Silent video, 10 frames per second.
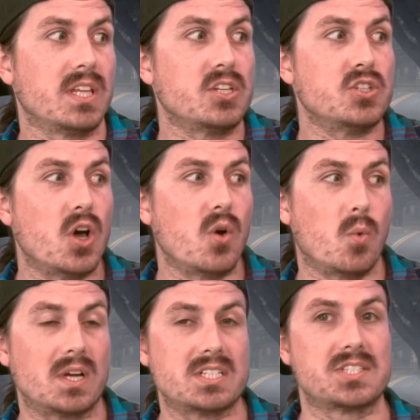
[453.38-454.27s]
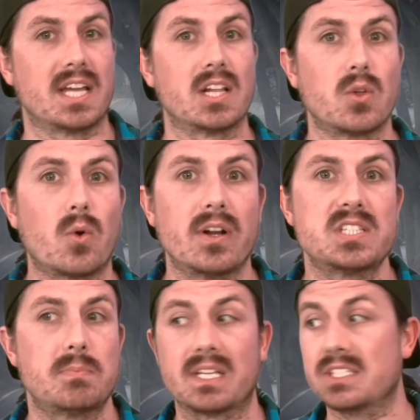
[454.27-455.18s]
really know what to say to
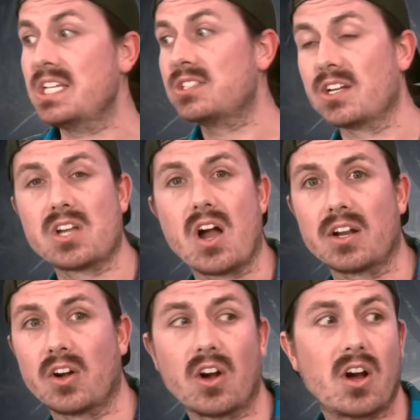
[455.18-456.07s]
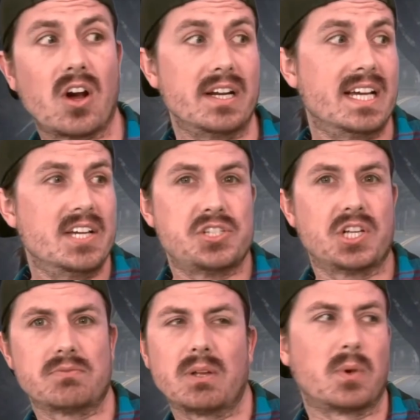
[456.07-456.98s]
Lawrence because he's not talking to her, and she
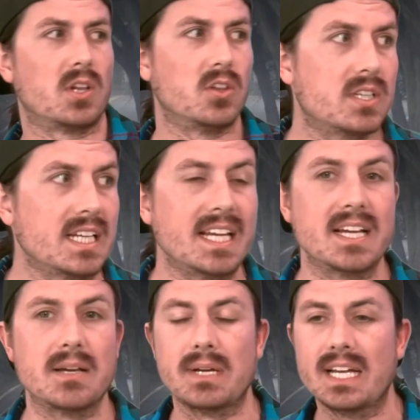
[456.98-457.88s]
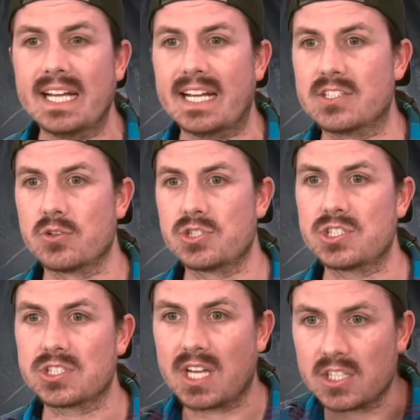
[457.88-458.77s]
doesn't really want to look at him. And so she's
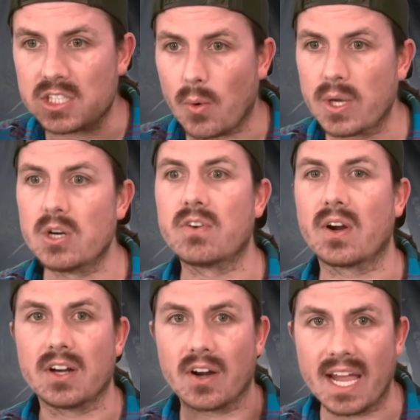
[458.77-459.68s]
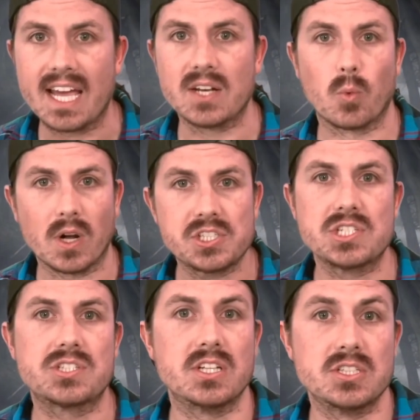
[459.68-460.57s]
just kind of going over in her head what
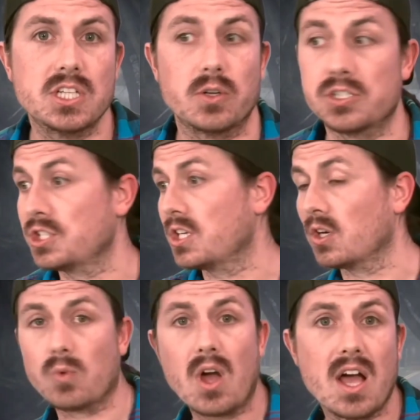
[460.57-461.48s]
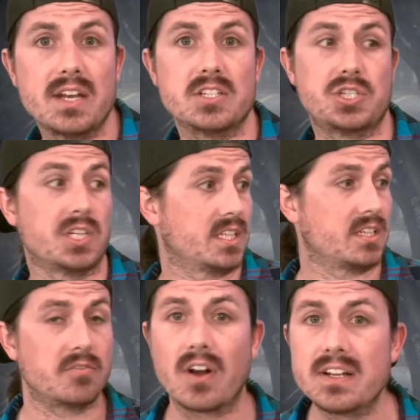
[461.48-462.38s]
she's going to do. Is she going to run? Is she going to
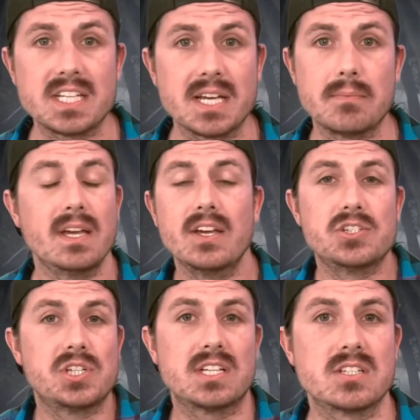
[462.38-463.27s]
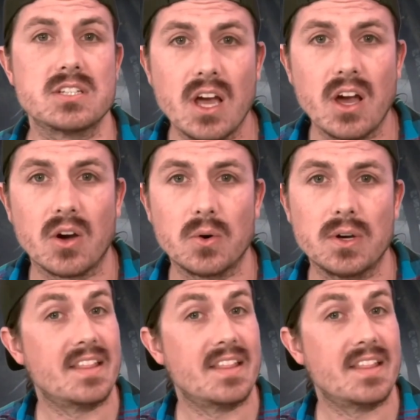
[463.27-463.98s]
confront him? She doesn't know.